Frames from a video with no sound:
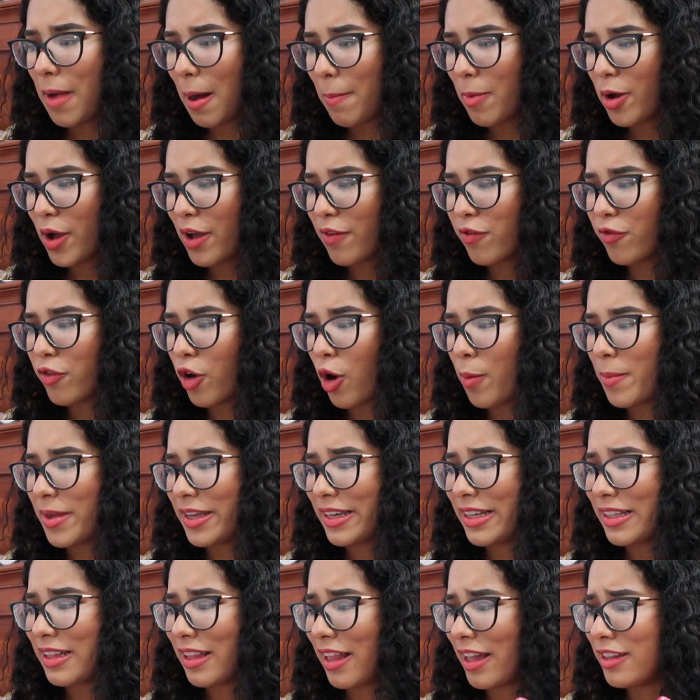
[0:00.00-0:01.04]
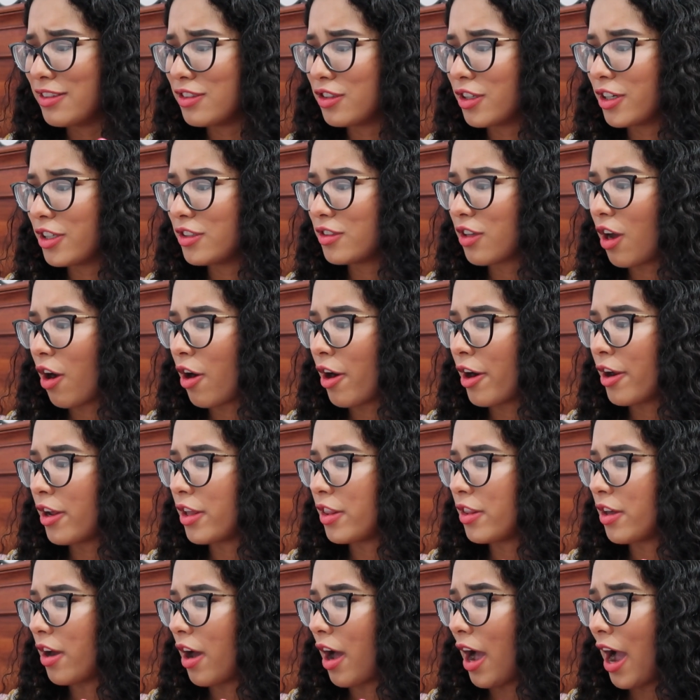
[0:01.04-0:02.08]
Bubble and foaming cleansers are
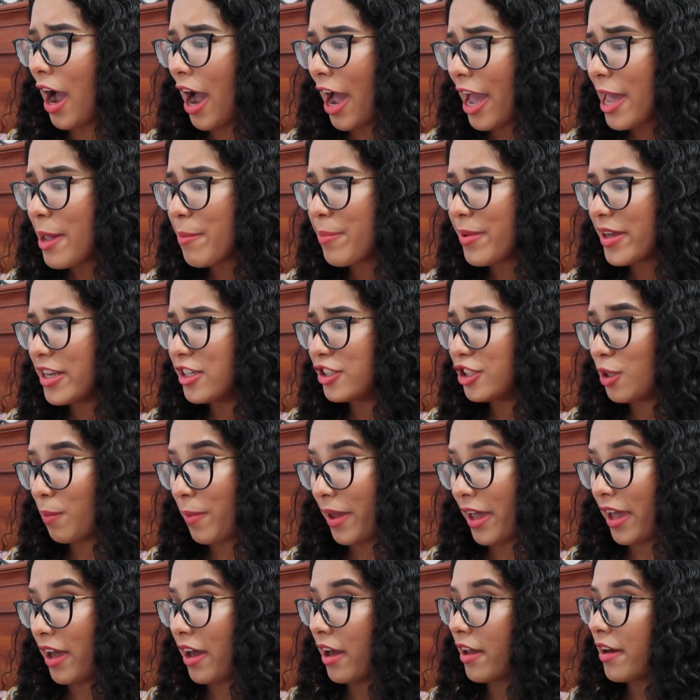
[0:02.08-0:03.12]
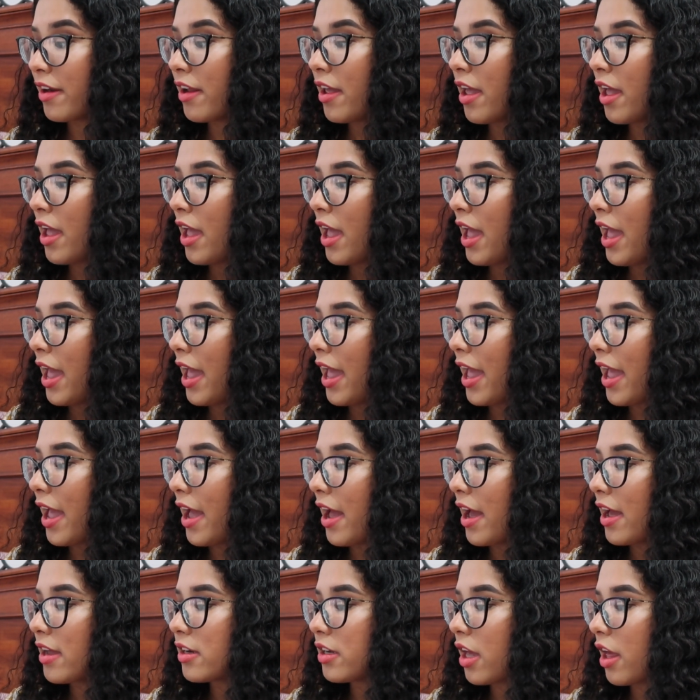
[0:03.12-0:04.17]
the hype in Japan,
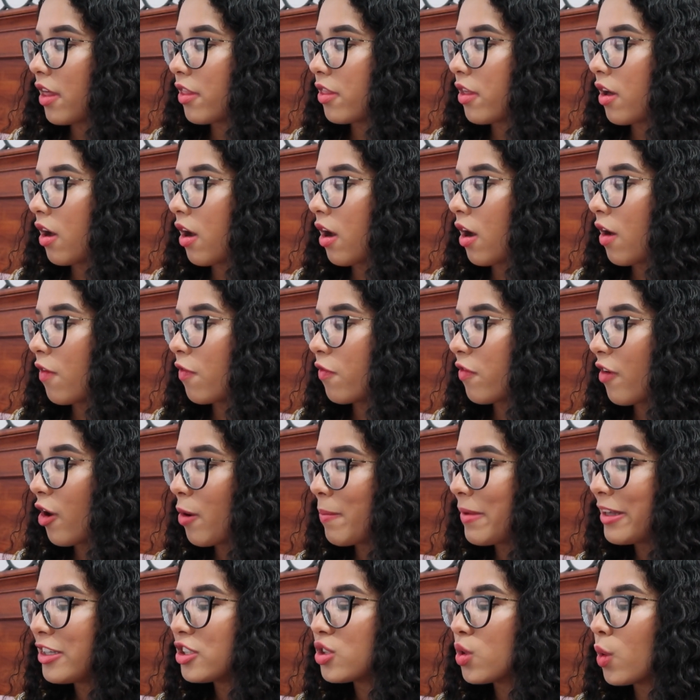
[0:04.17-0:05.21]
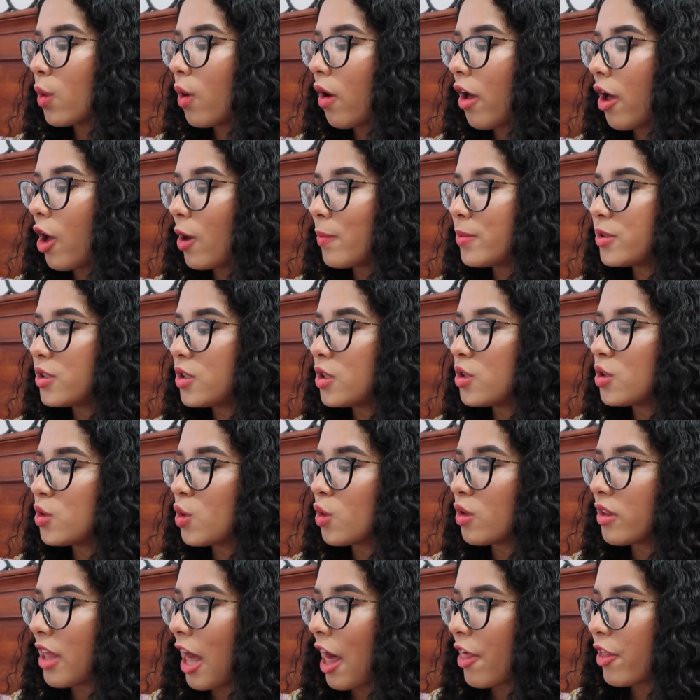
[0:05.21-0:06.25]
and the foaming tool helps you
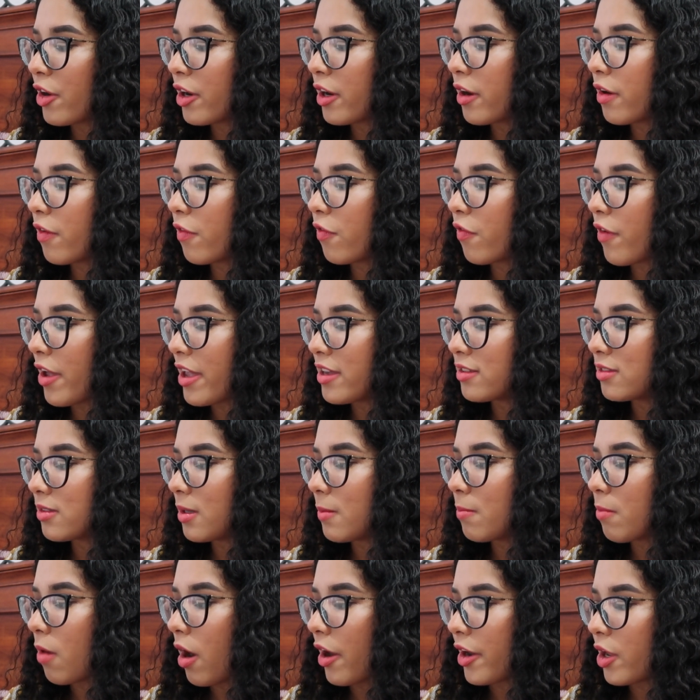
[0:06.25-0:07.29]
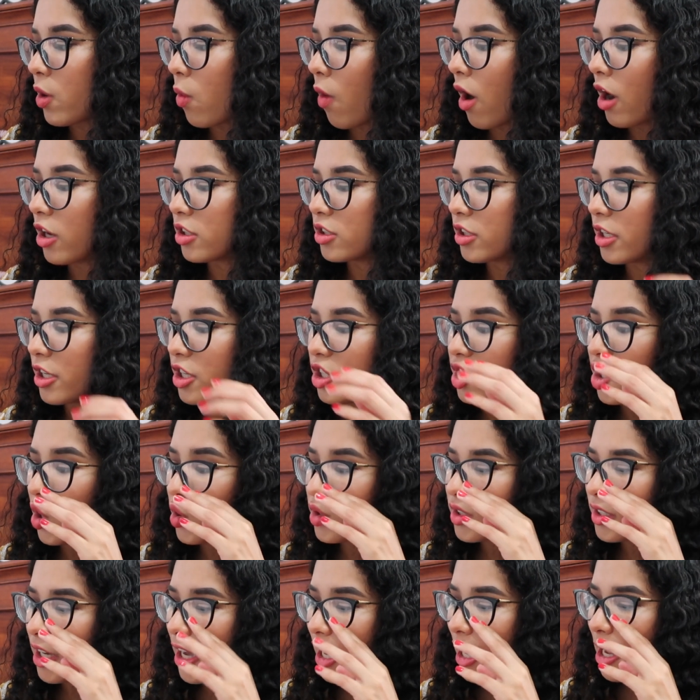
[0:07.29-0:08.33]
to lather face and body wash in
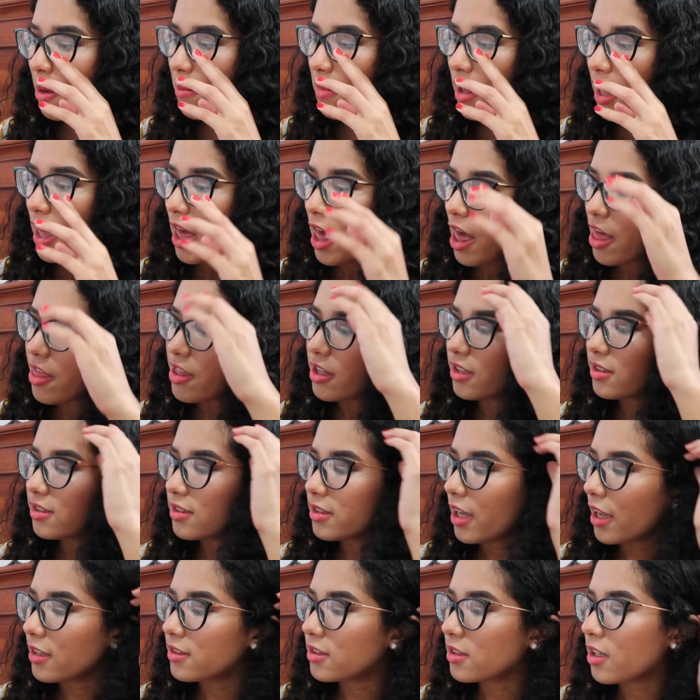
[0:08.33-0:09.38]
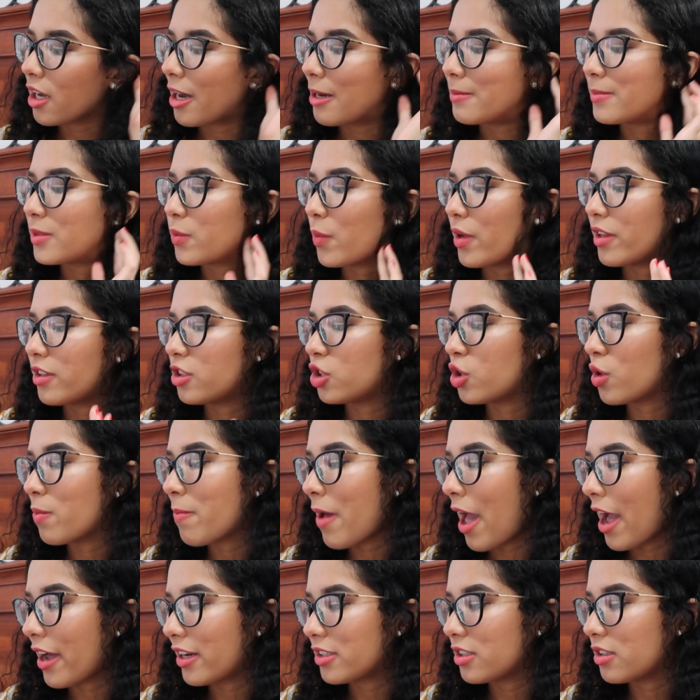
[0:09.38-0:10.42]
no time. This set comes with 2
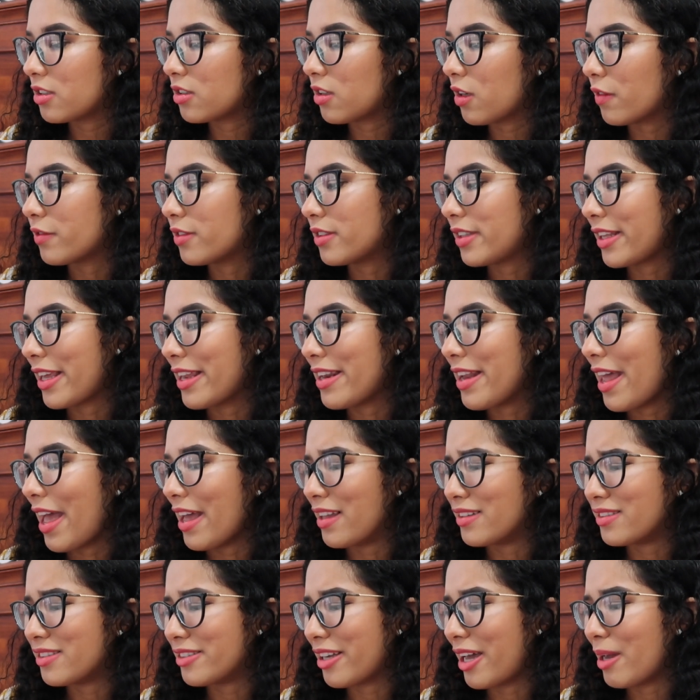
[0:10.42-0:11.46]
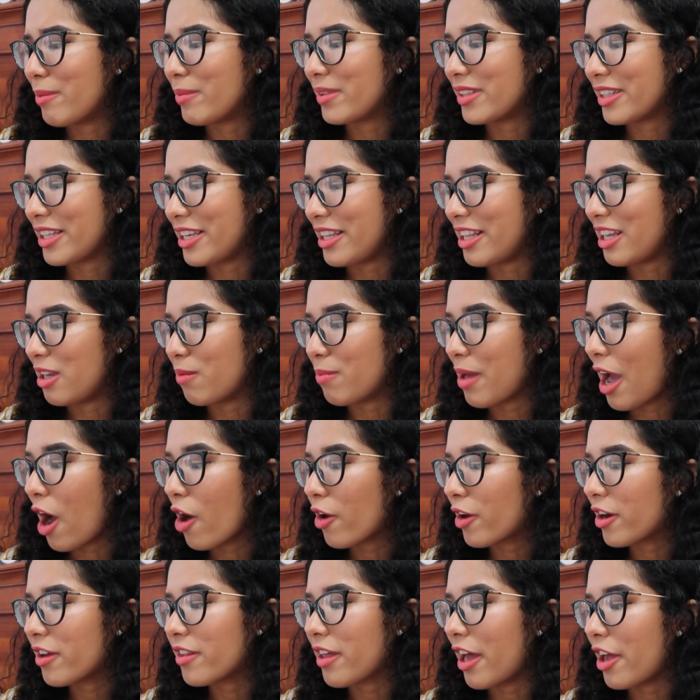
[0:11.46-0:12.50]
packages of skin enzyme cleaning
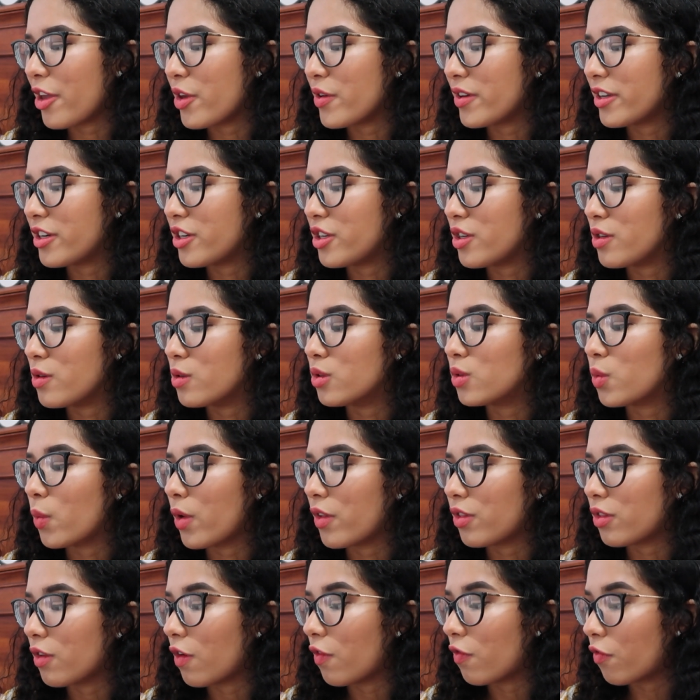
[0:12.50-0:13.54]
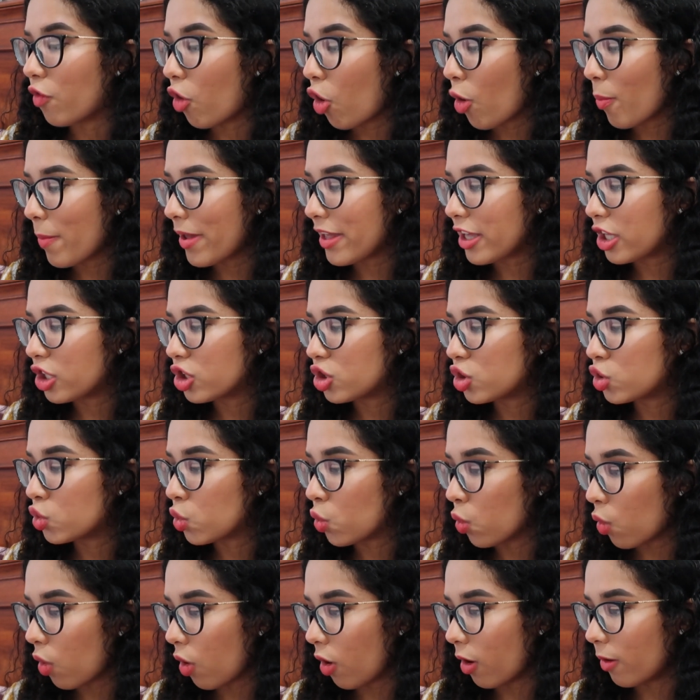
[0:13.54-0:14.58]
powder that you can use with the foaming
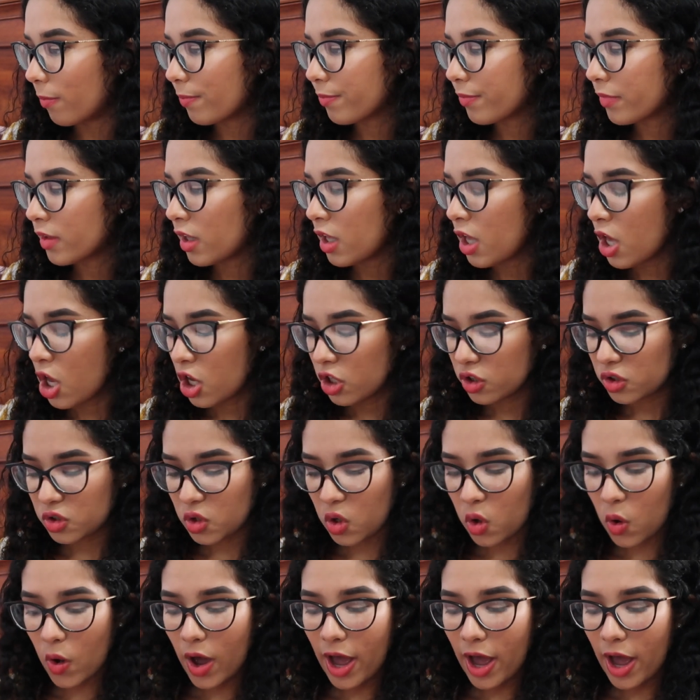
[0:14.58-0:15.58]
tool. So